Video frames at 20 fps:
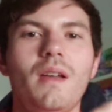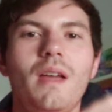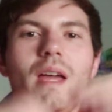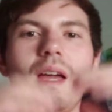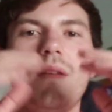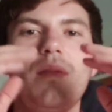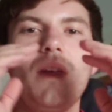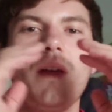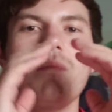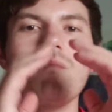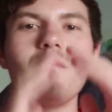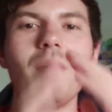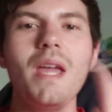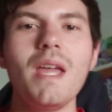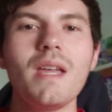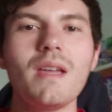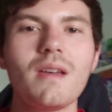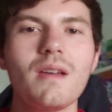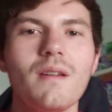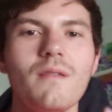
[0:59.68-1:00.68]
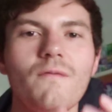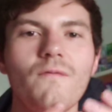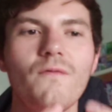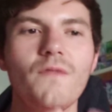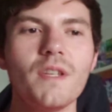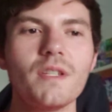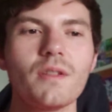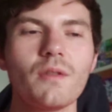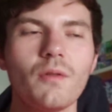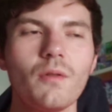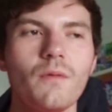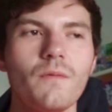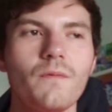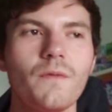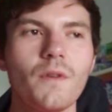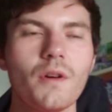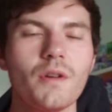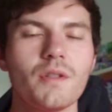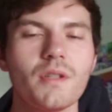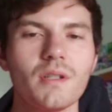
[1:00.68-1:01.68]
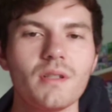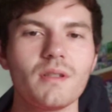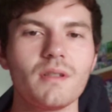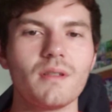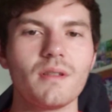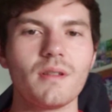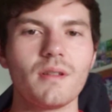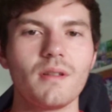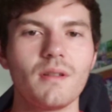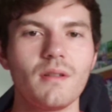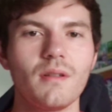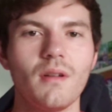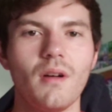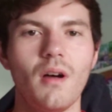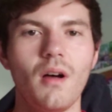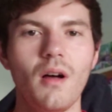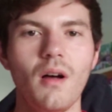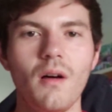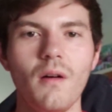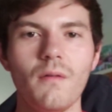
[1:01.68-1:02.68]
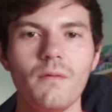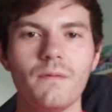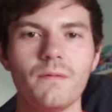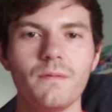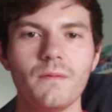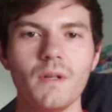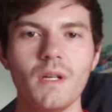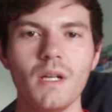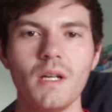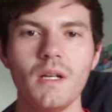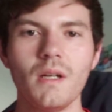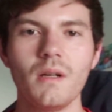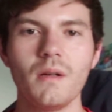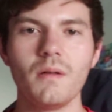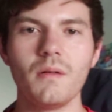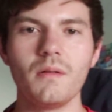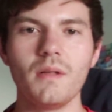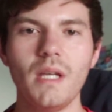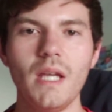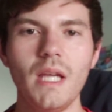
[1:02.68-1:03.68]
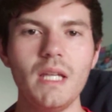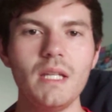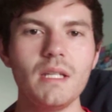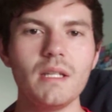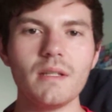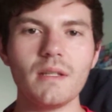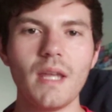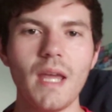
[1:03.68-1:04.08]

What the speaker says: And they make physical versions of indie